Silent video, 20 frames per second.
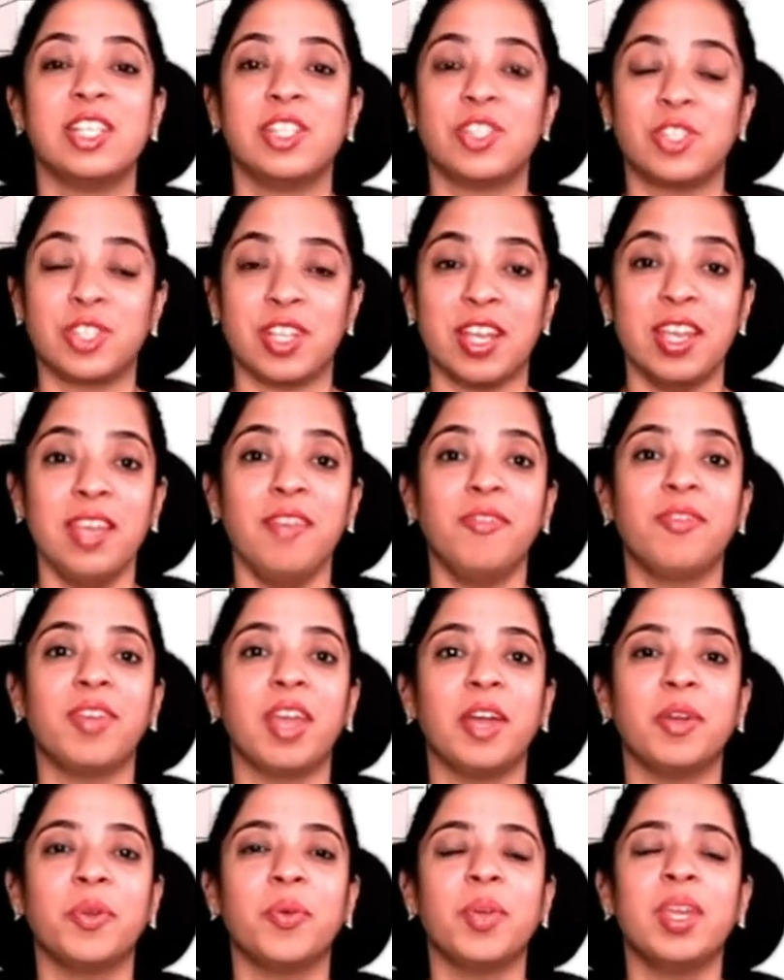Today we
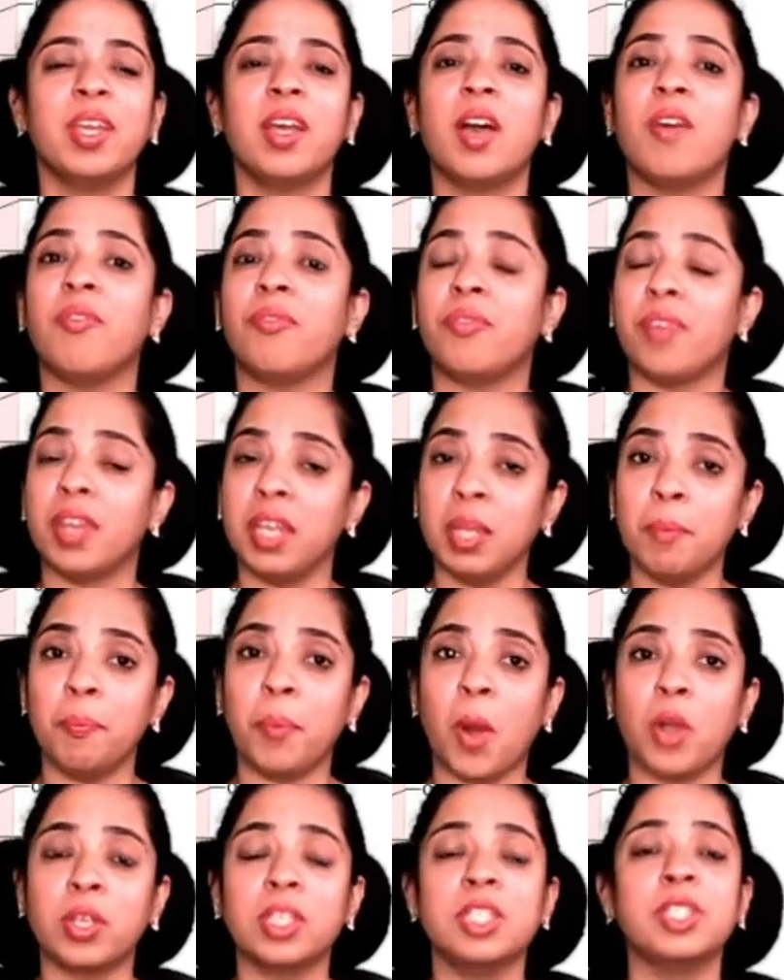are doing a very
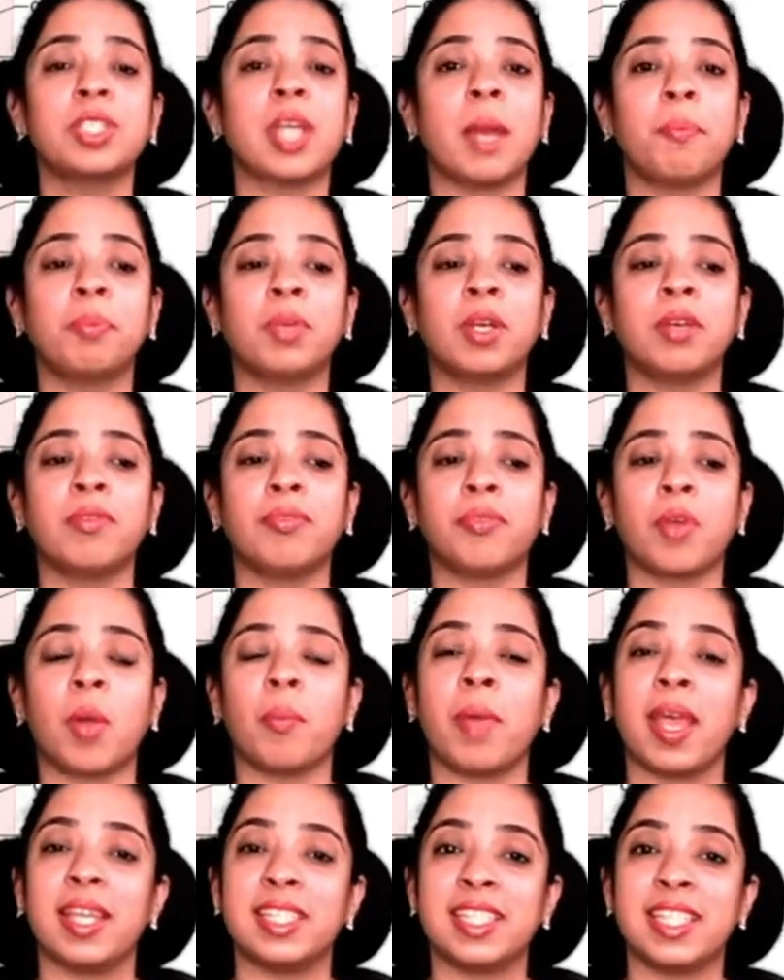important chapter
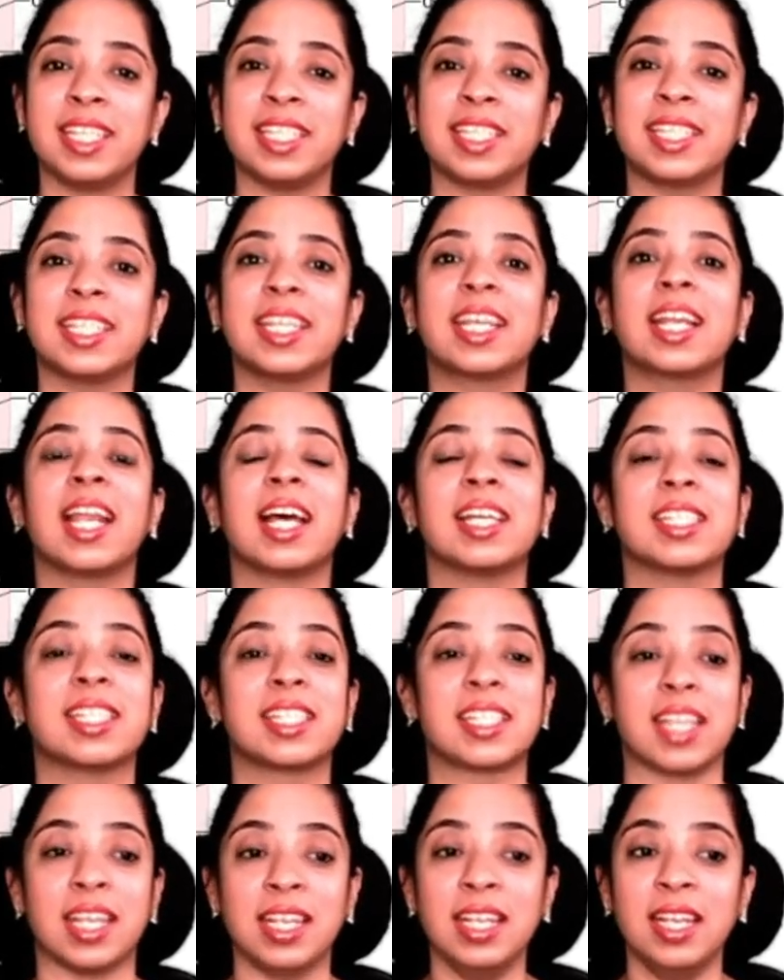from ICSE class
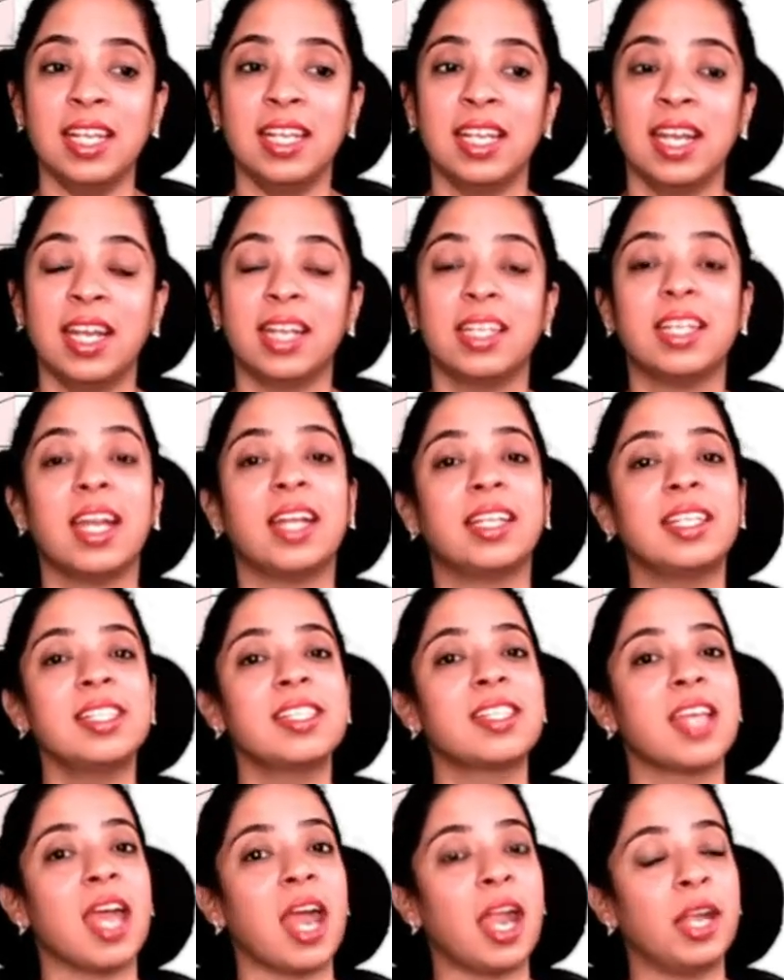10 that
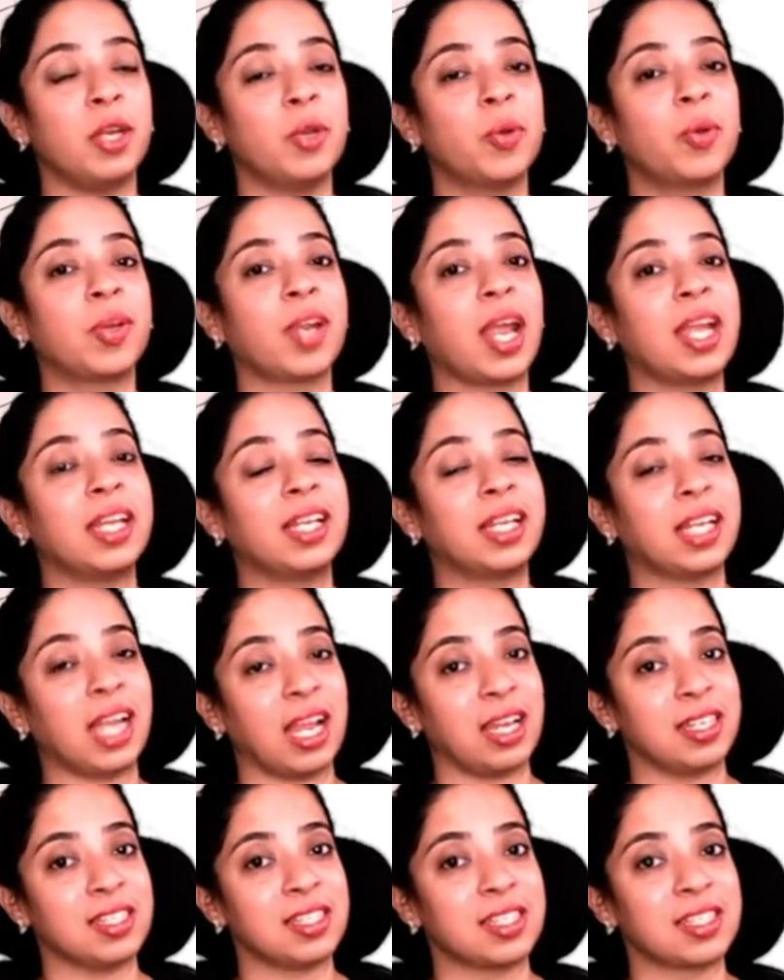is endocrine
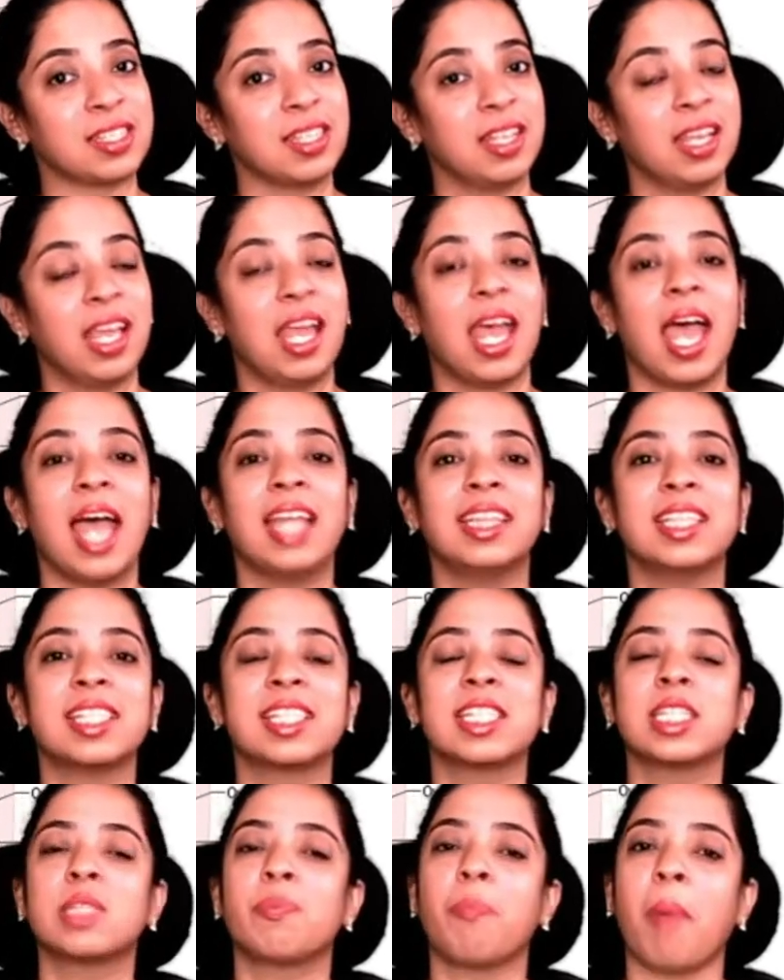glands and
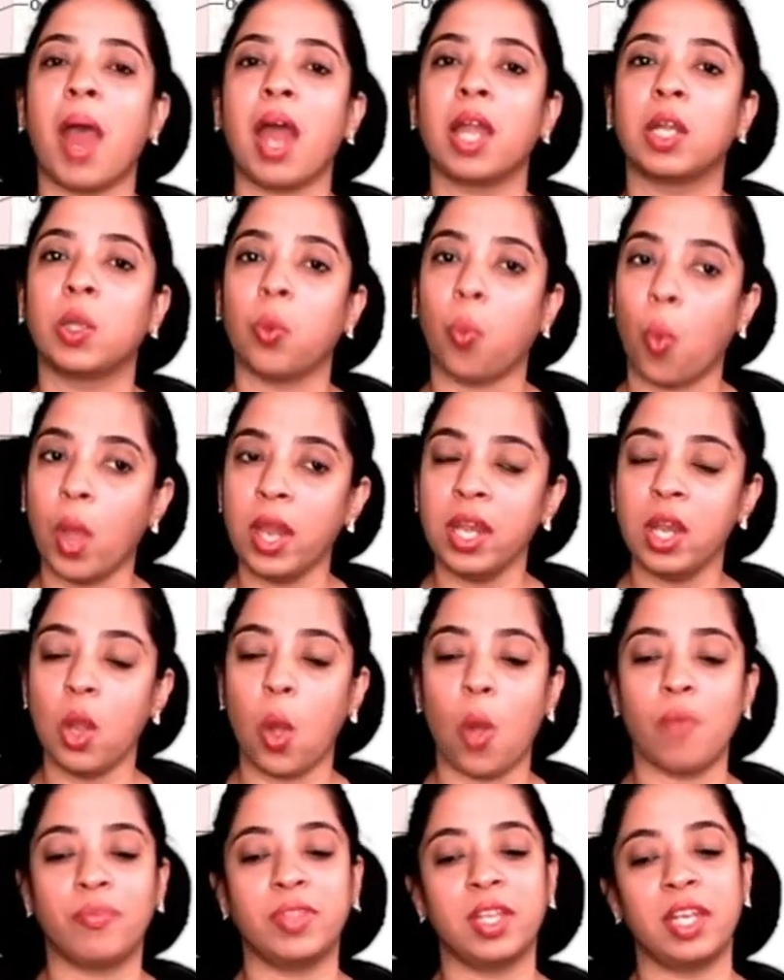this is part 1
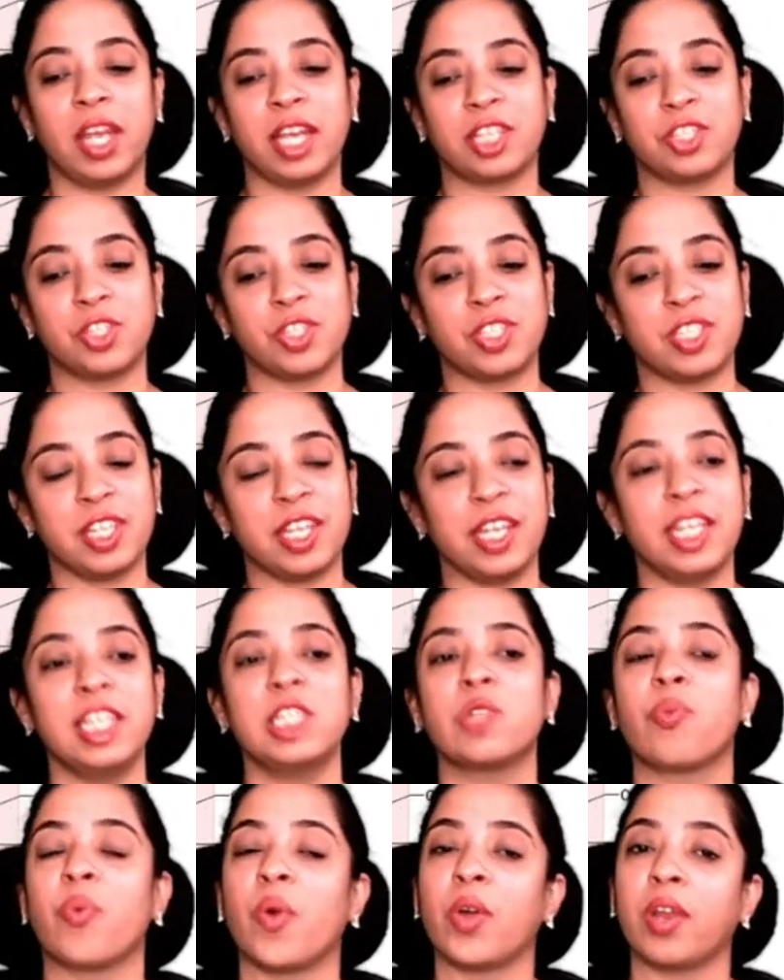of the lecture
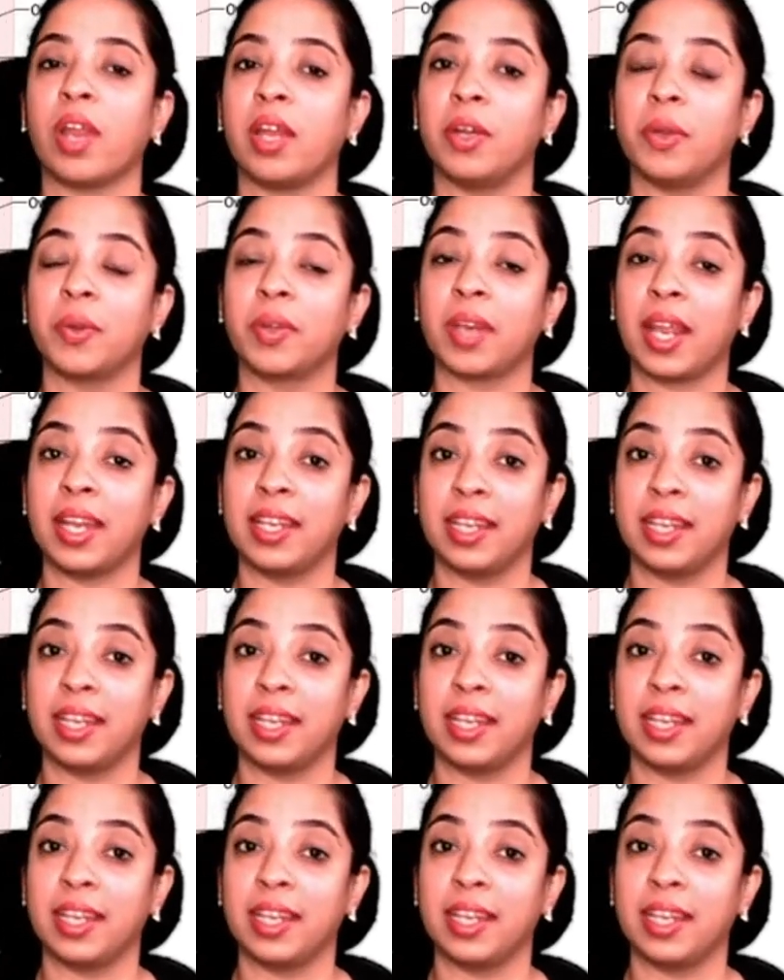series for endocrine